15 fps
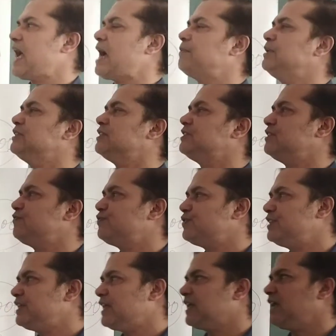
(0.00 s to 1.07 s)
having the
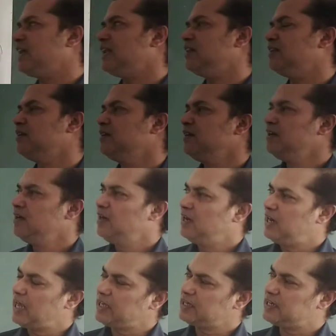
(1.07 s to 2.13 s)
different again
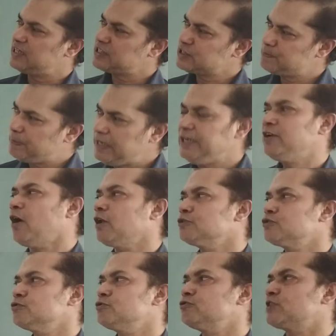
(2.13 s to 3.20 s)
like a speed
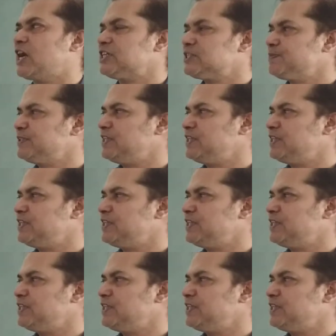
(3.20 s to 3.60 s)
also to transfer